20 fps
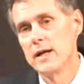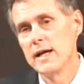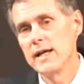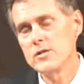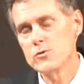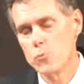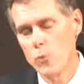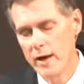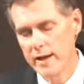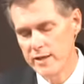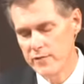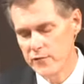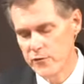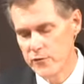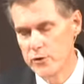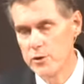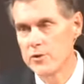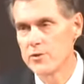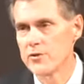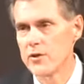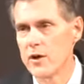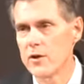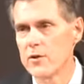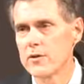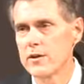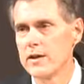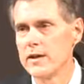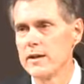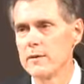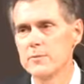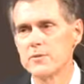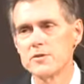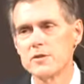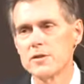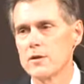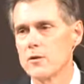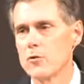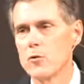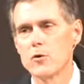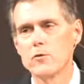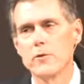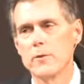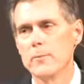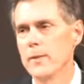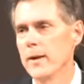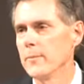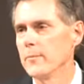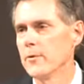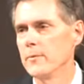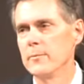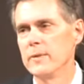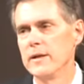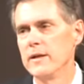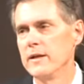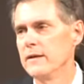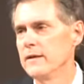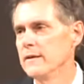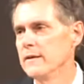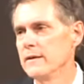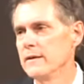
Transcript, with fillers: He's waiting for you to turn to him and say, Lord, remember me.